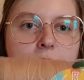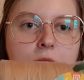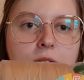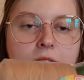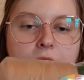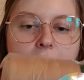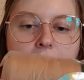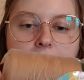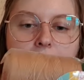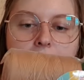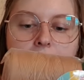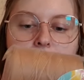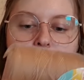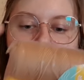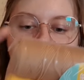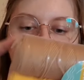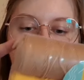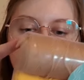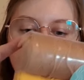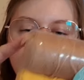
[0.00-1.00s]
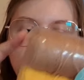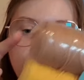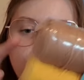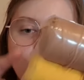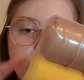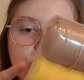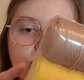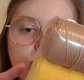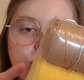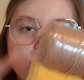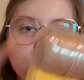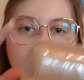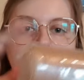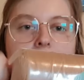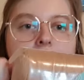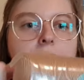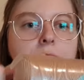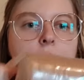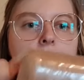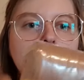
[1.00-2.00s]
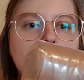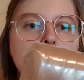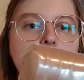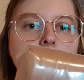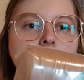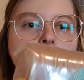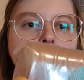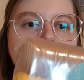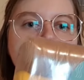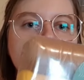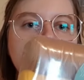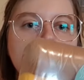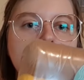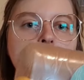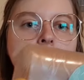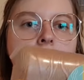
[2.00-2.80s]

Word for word: We have brown, light brown,